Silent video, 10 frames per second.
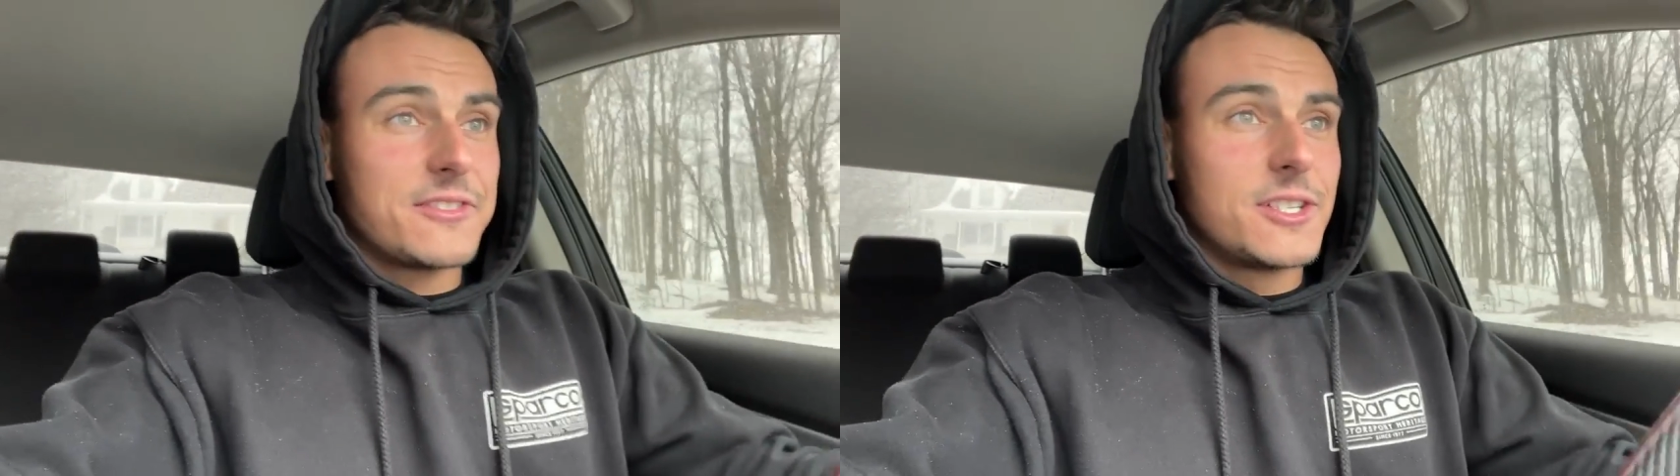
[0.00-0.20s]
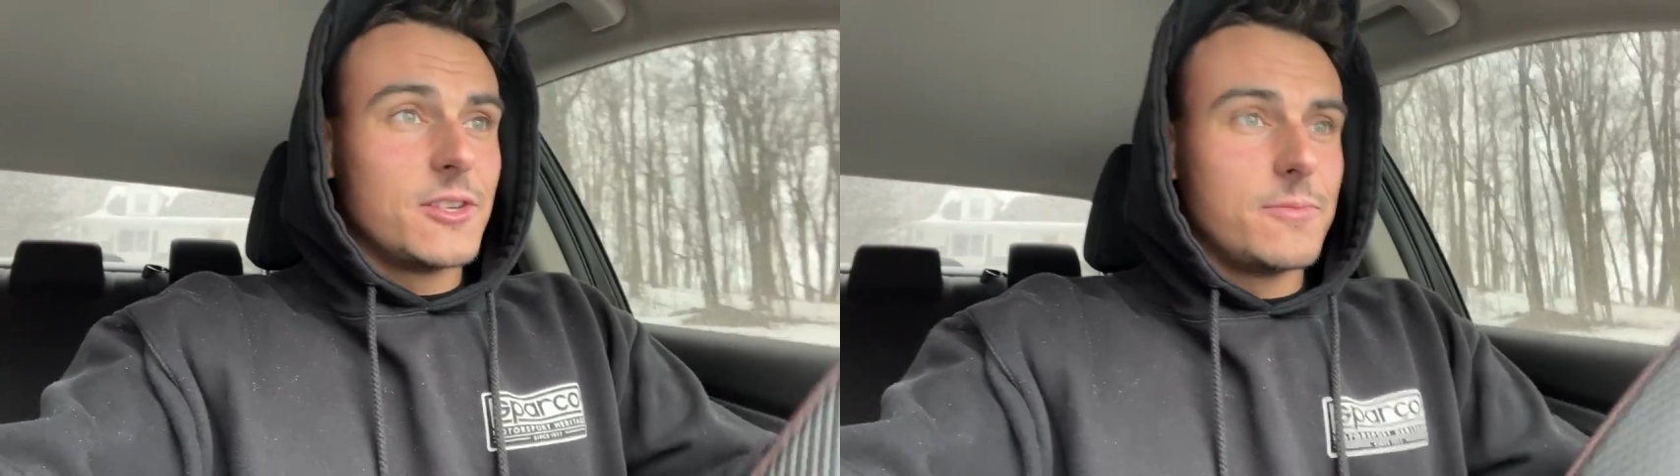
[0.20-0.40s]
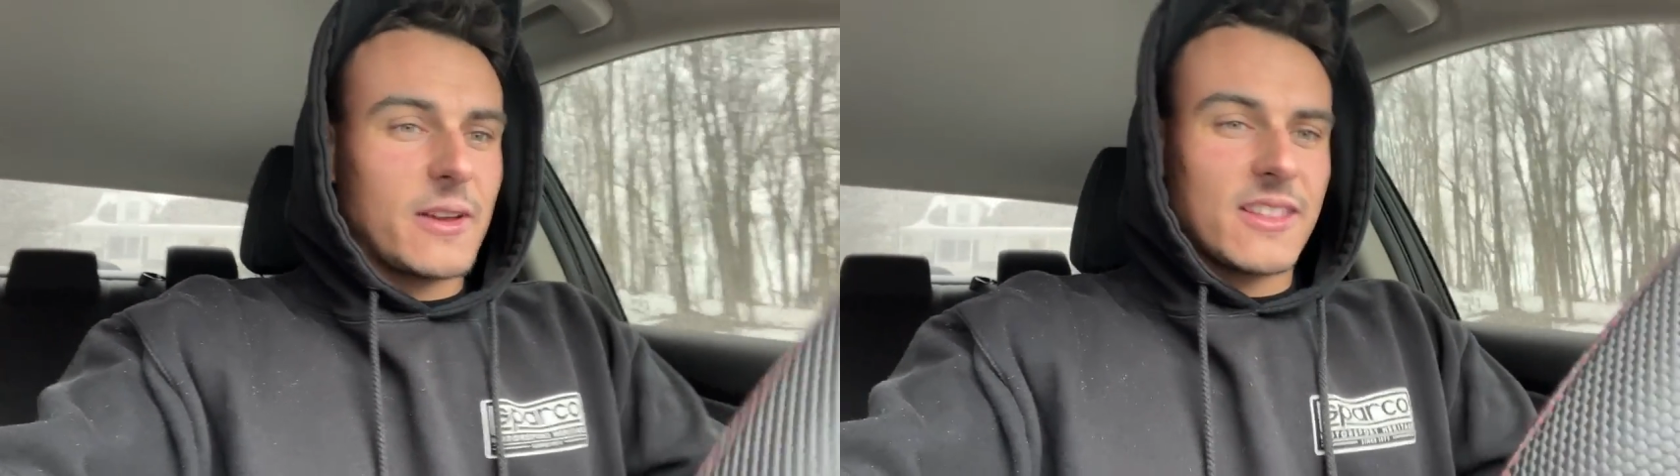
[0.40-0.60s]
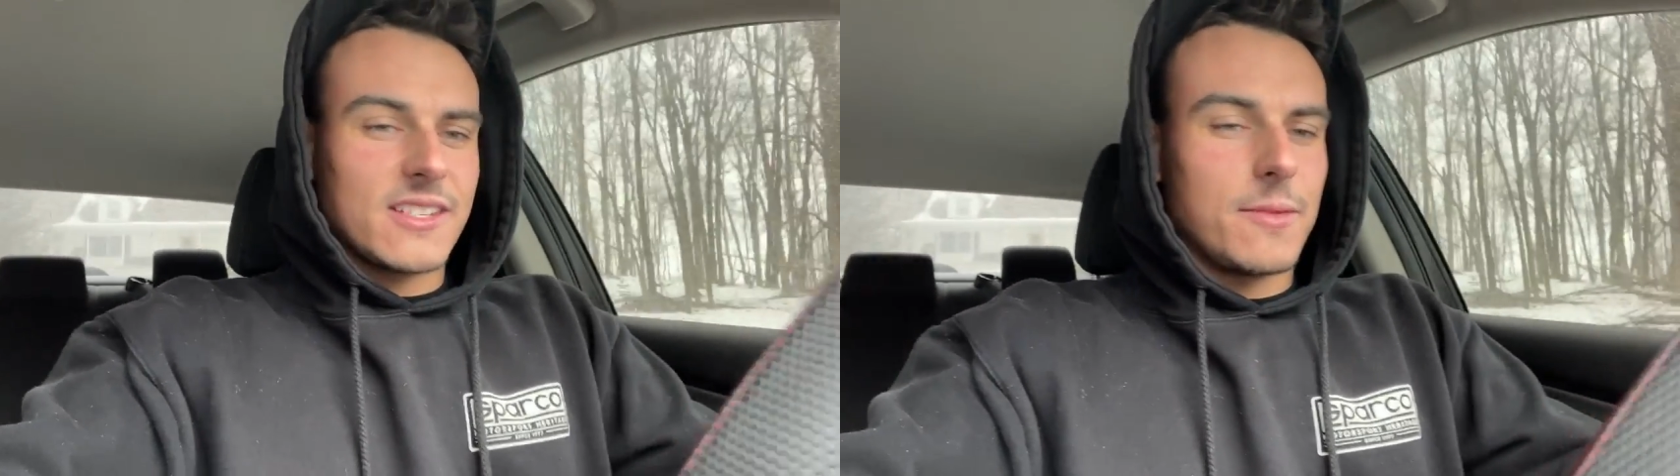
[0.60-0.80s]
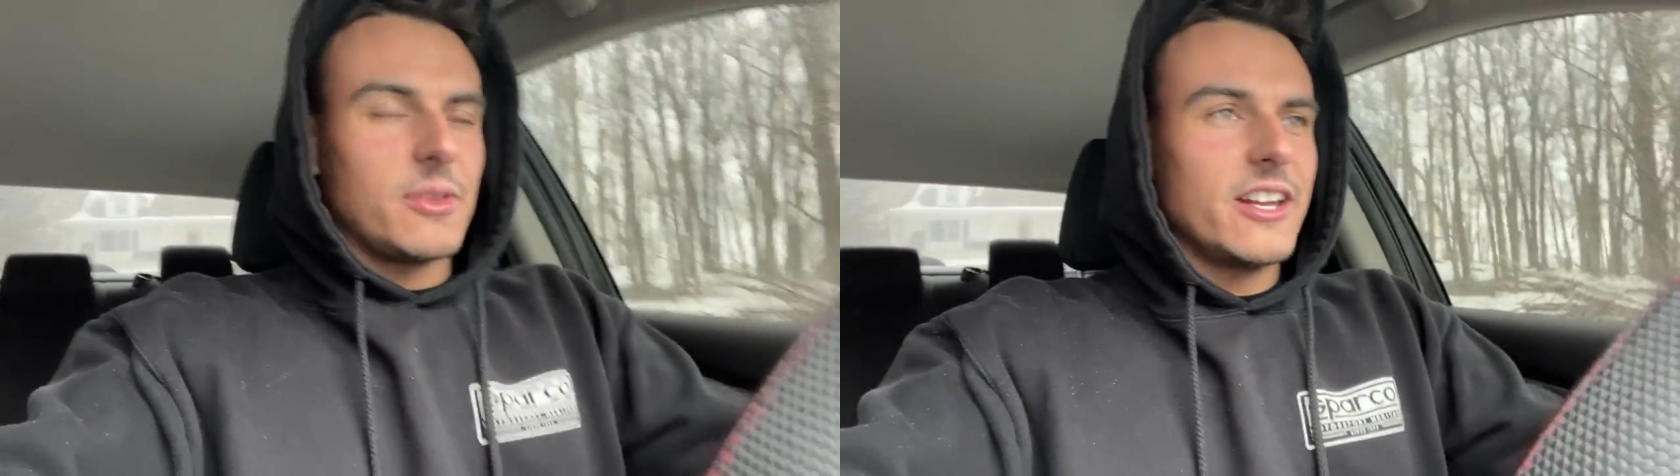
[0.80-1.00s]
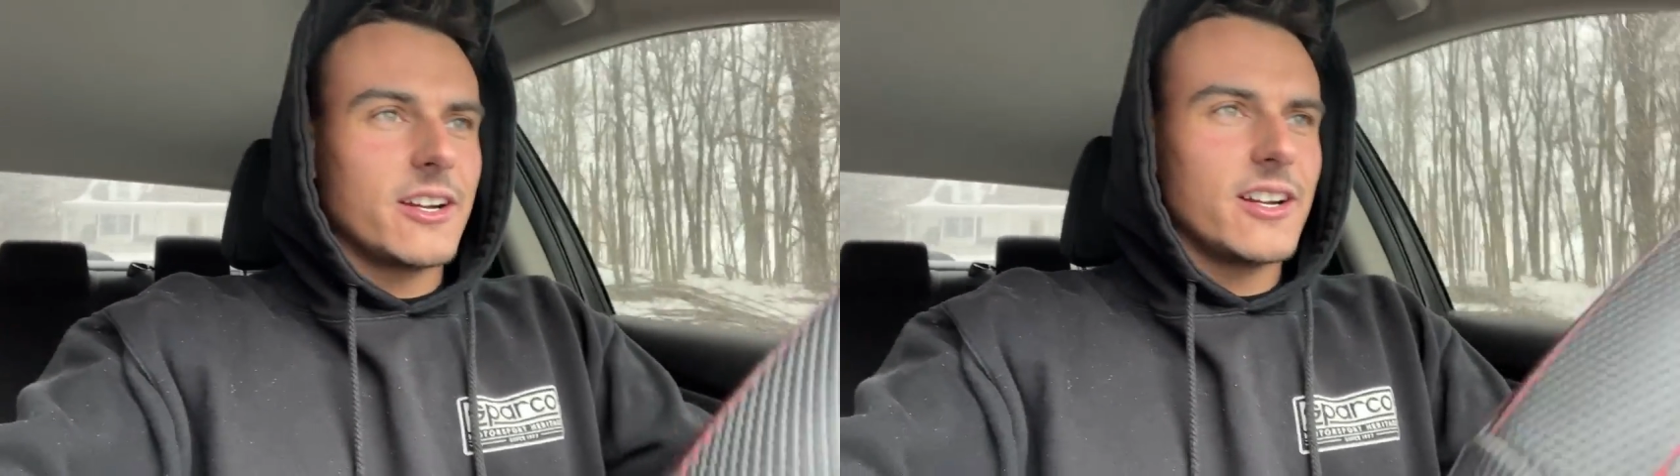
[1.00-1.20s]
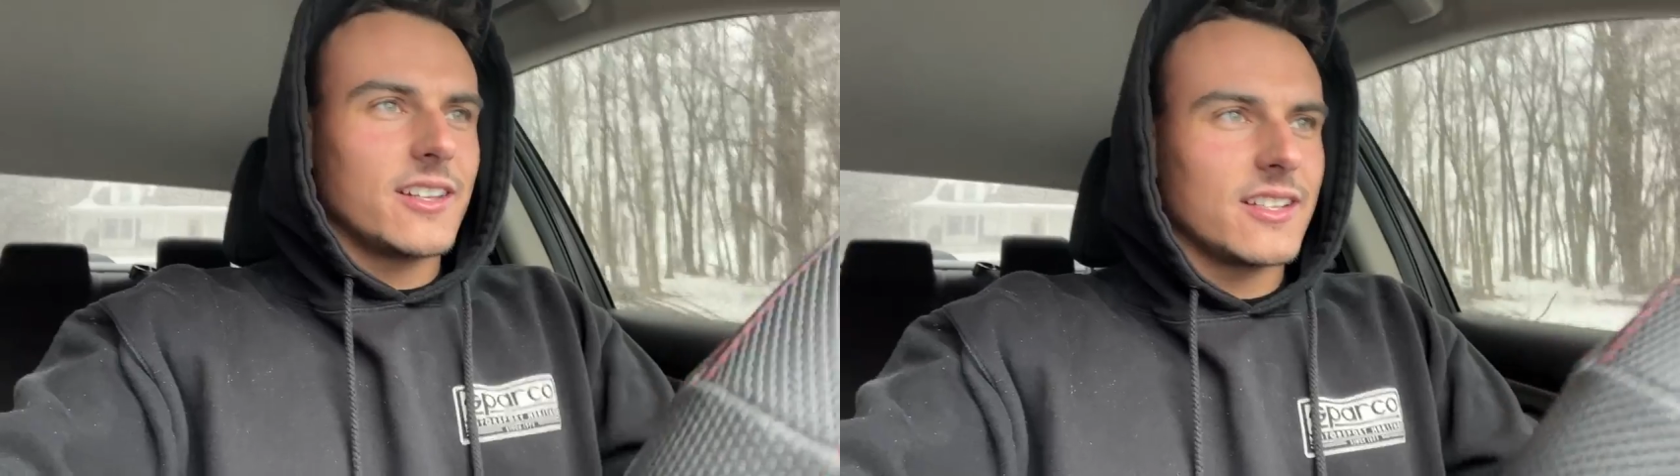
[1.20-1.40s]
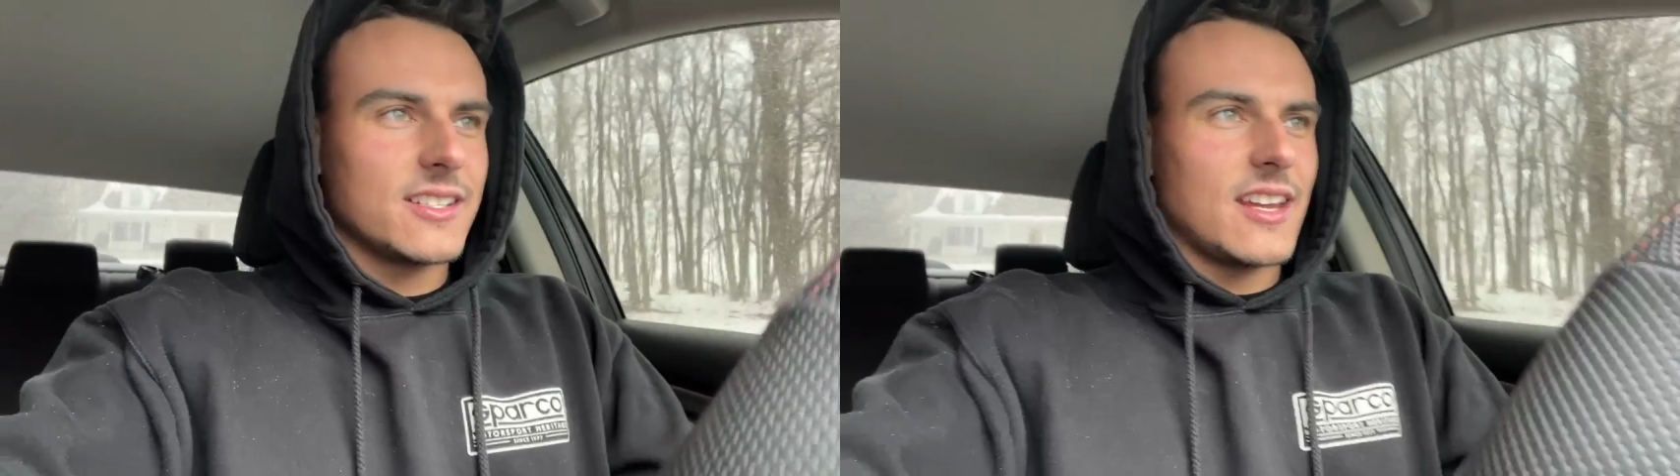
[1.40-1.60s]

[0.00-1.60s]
to pick this up later because